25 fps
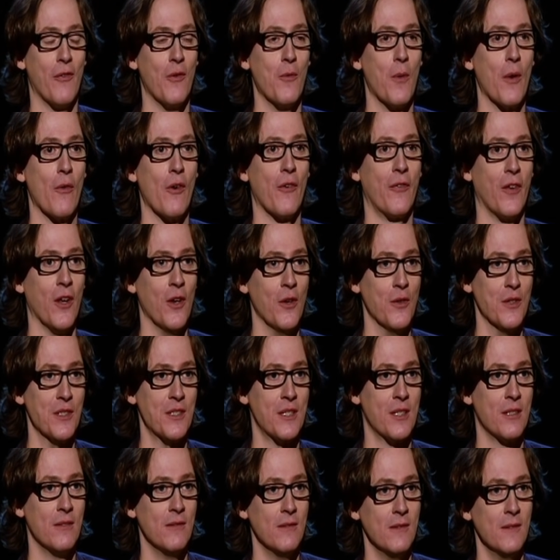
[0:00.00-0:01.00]
and were
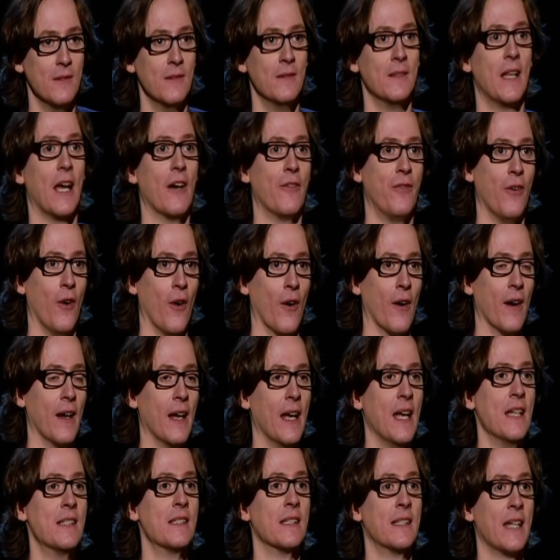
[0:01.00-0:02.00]
refused. Therefore,
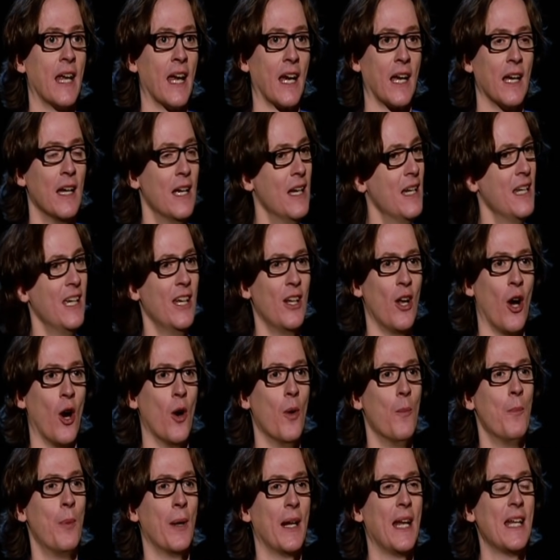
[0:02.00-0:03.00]
he's a dick. You
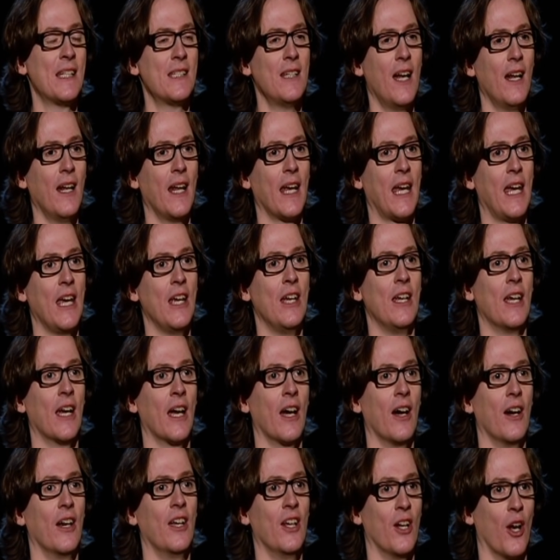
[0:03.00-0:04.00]
know, but it's not like he,
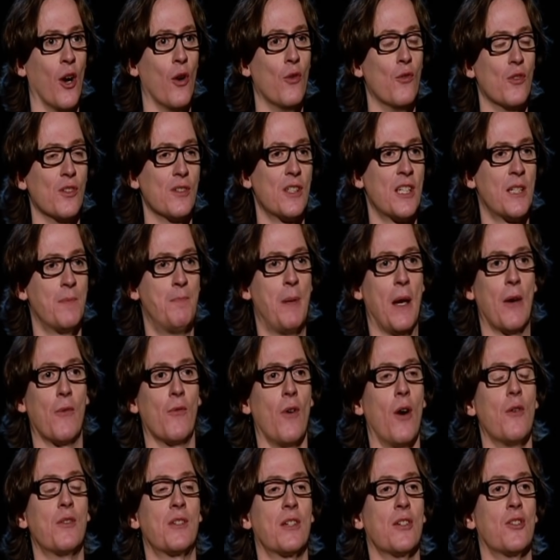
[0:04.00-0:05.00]
uh, you know, spit
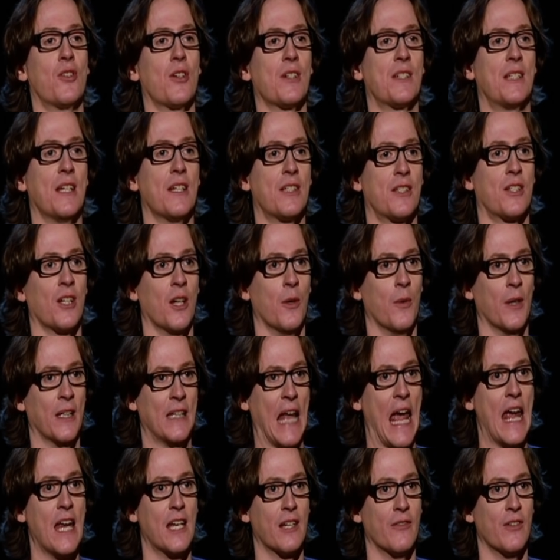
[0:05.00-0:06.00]
roasted your sister with
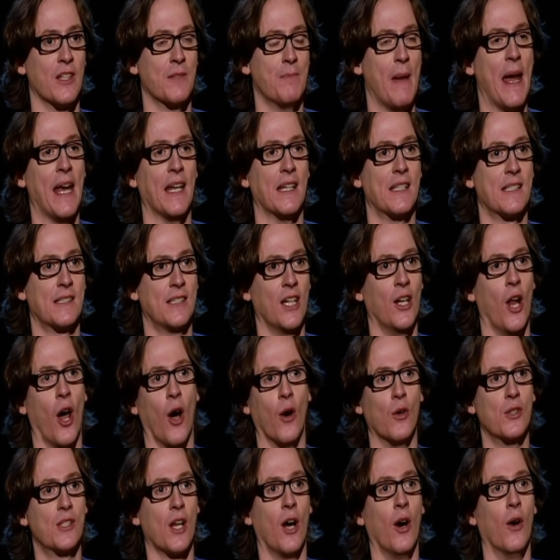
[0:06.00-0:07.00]
eight of his mates, you
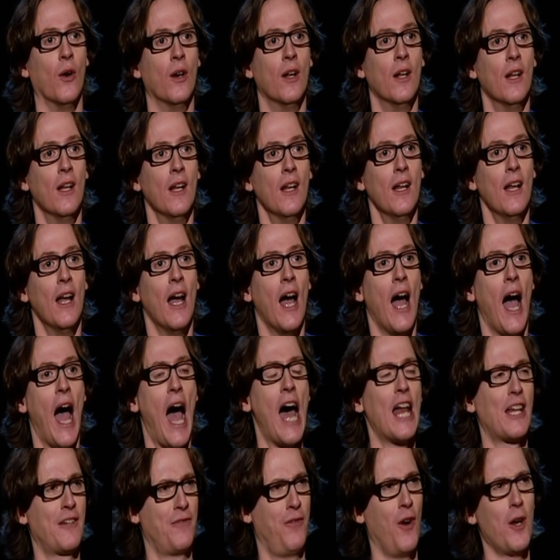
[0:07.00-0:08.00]
know. So,
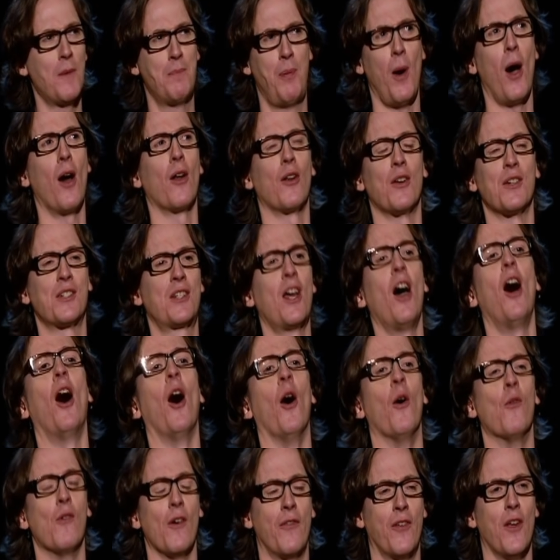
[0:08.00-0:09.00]
as footballers
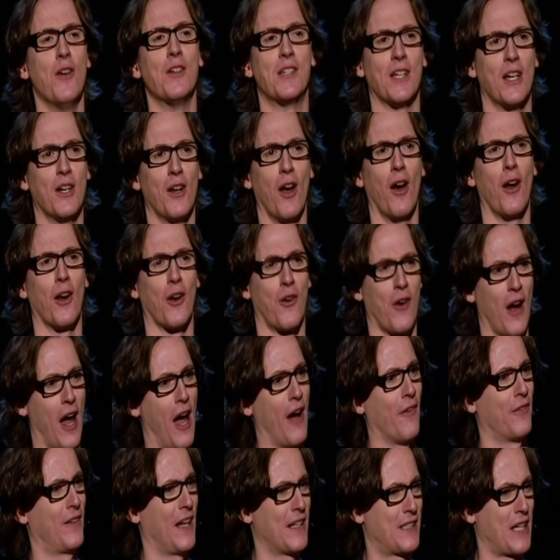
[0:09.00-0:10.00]
go, refusing an
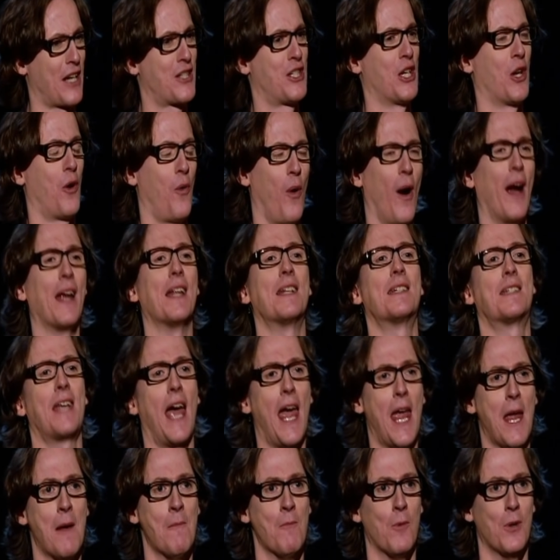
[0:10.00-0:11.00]
autograph, that's actually quite
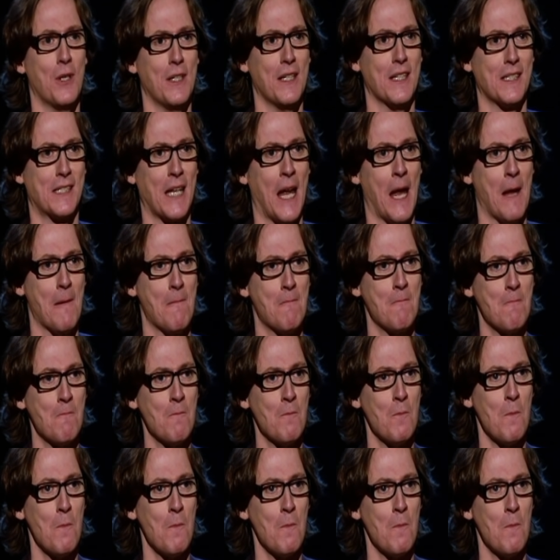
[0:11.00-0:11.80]
tame, wouldn't you say?